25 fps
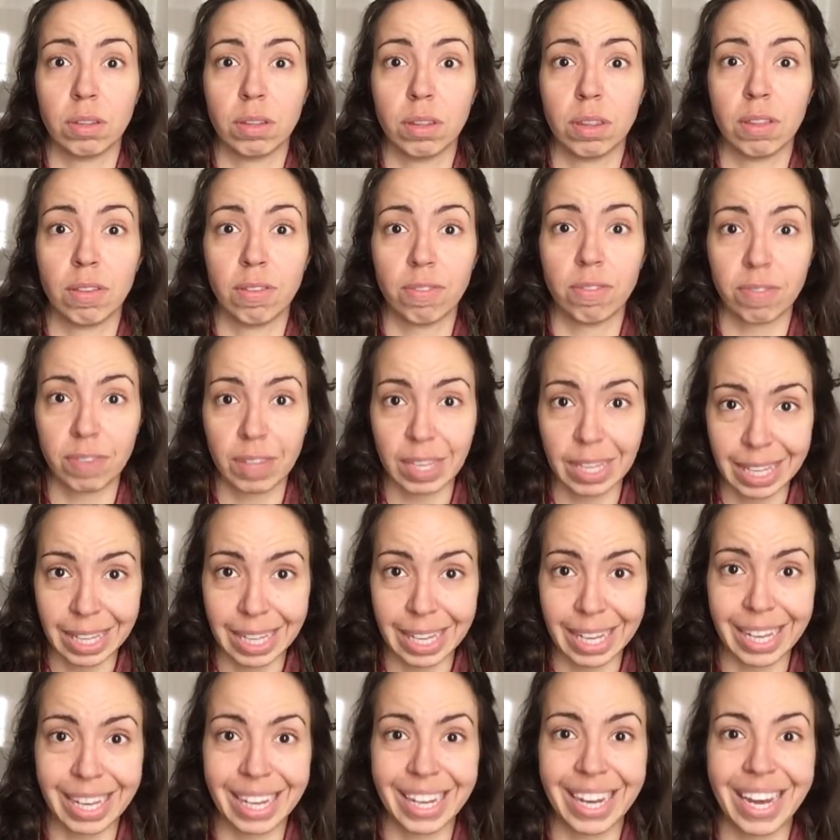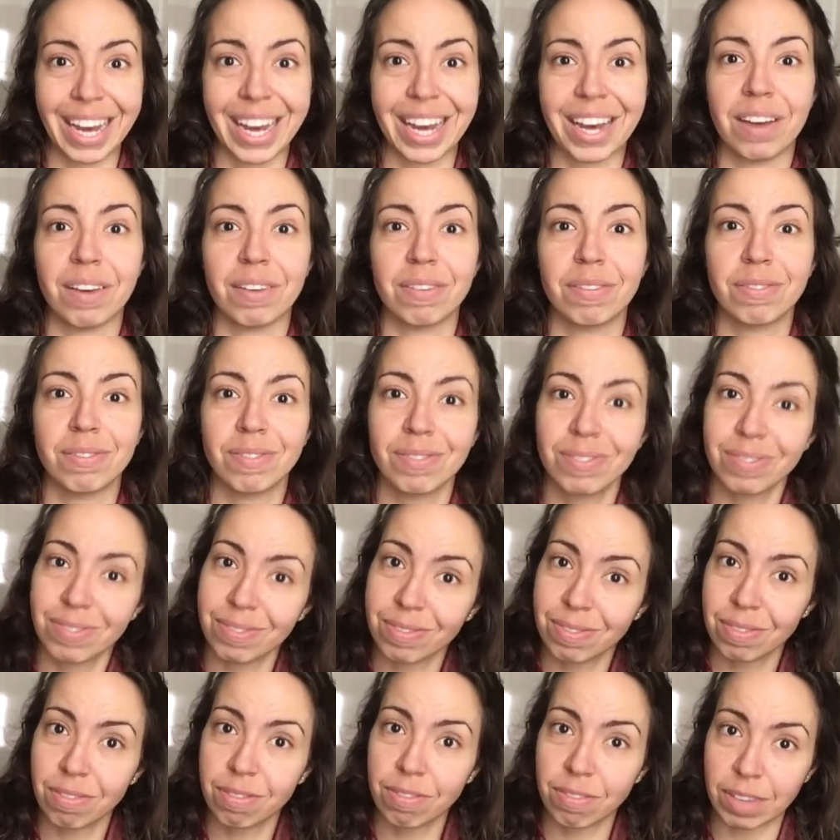the feeling of
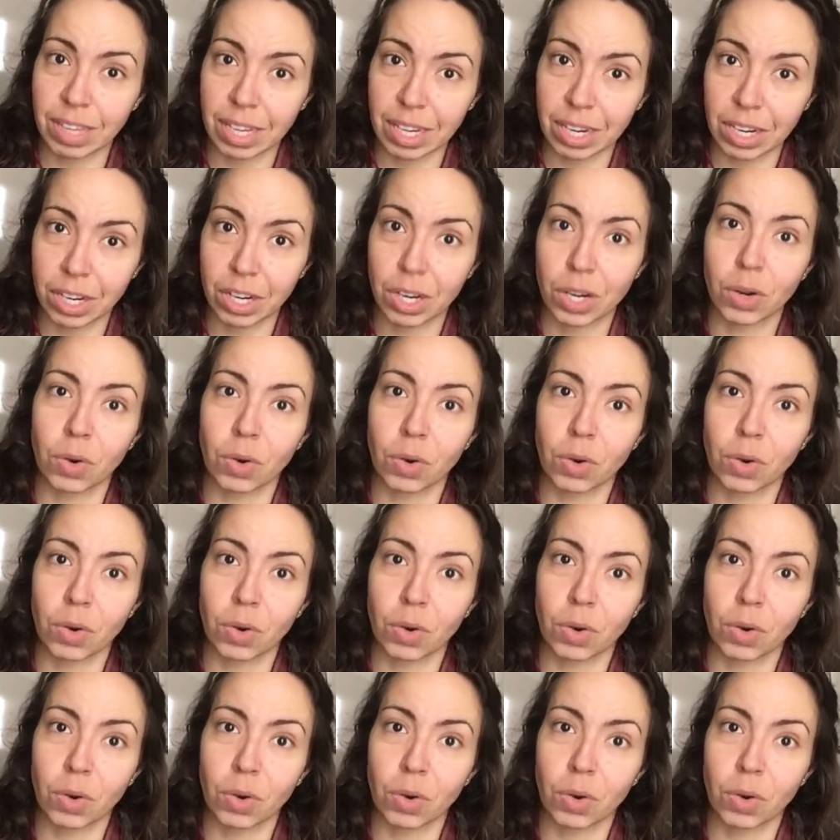fear